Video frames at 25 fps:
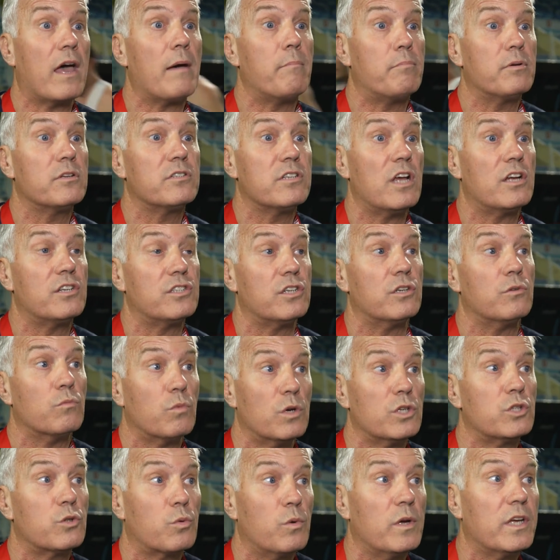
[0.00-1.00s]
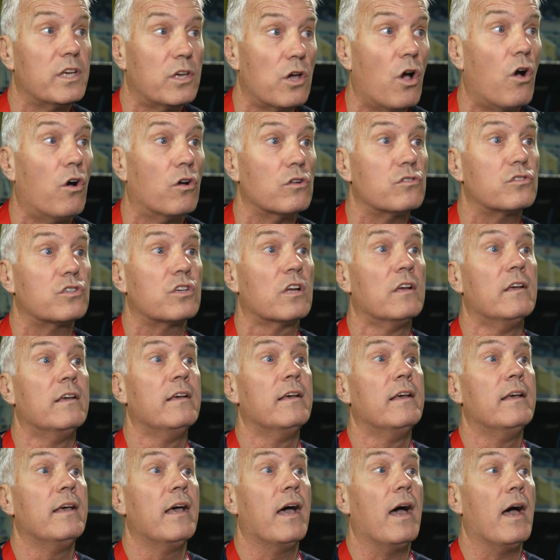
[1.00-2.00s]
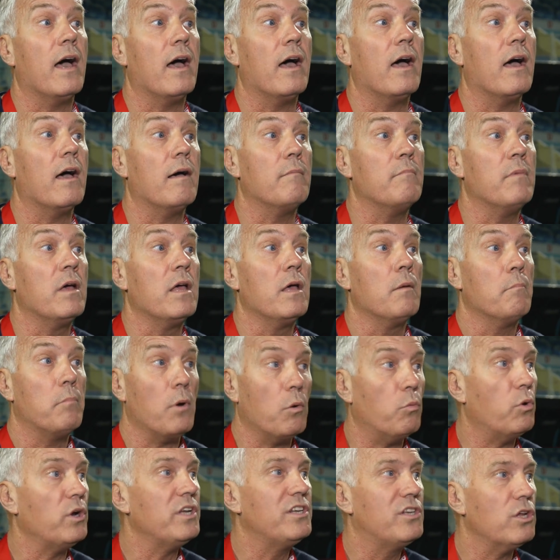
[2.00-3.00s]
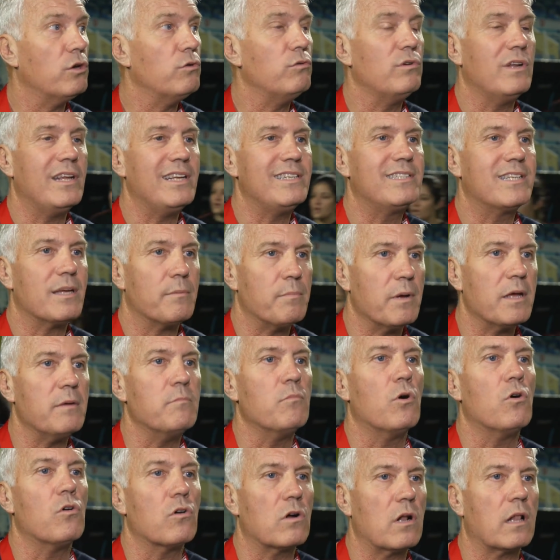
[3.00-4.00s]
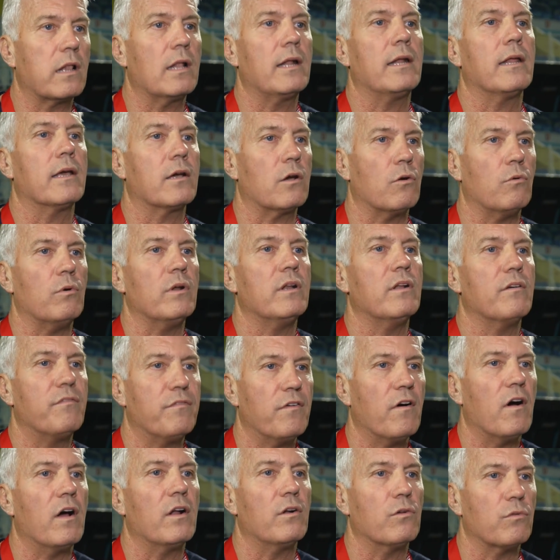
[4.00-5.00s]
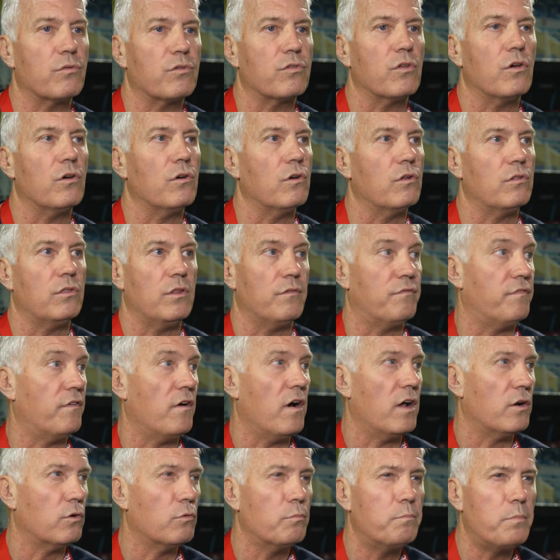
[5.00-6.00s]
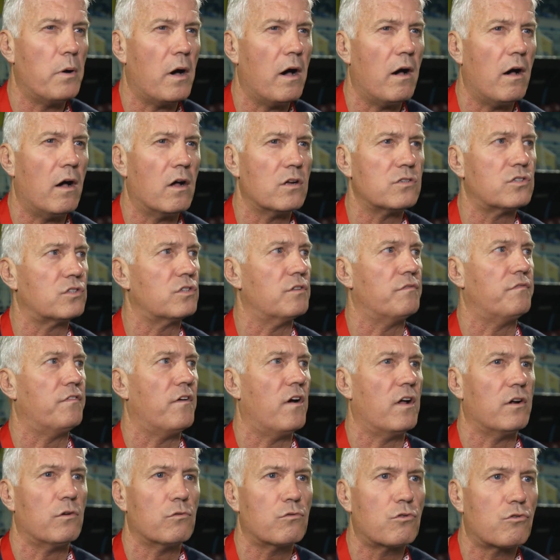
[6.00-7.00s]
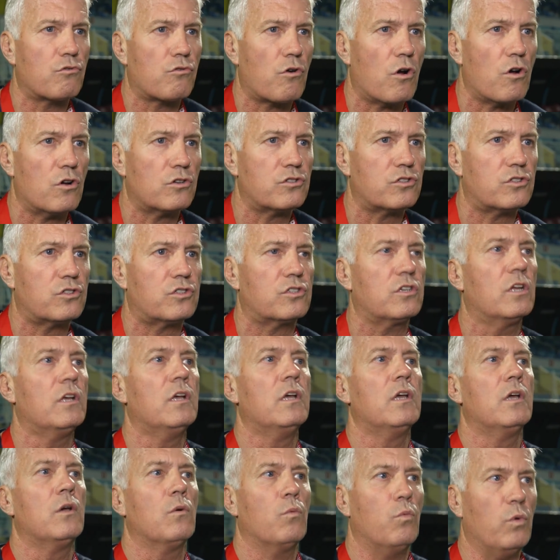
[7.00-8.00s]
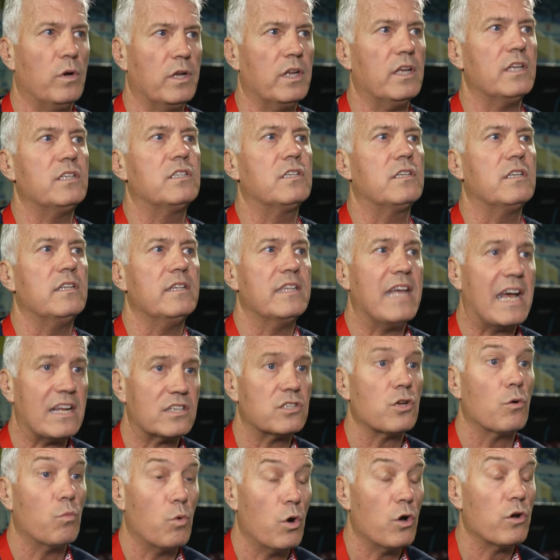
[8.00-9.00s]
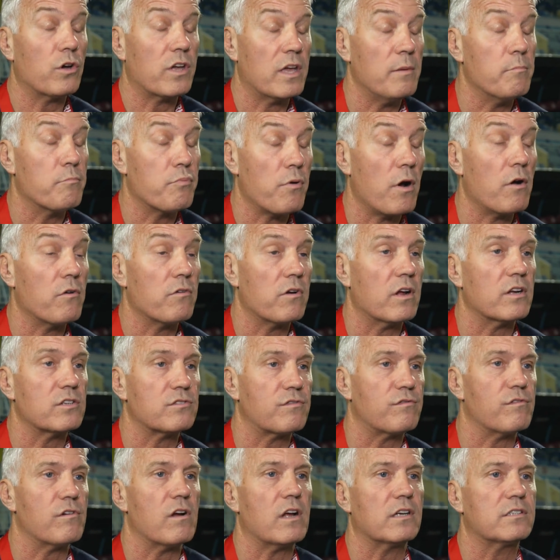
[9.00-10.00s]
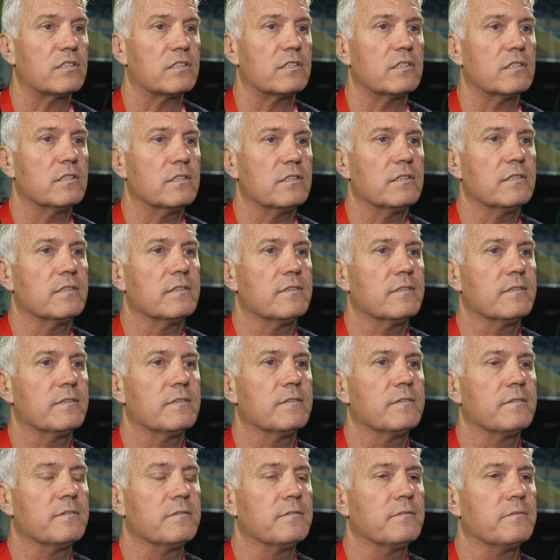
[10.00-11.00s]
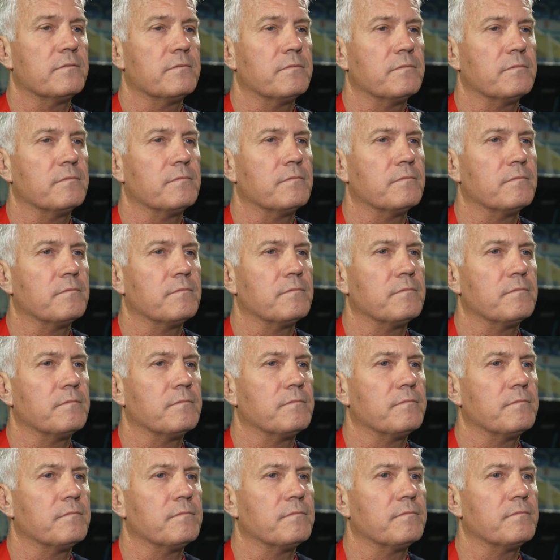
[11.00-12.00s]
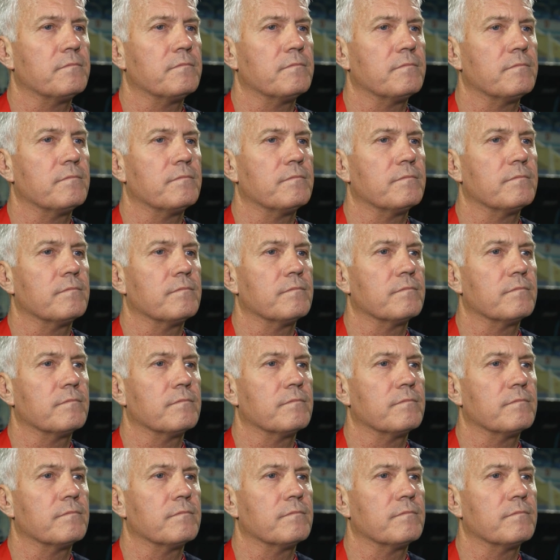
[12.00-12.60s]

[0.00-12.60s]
that possession, which we got. Um, but we do need to be more clinical in the final third. The final pass, the final cross, we need that's a work in progress for us. Having said that, another clean sheet.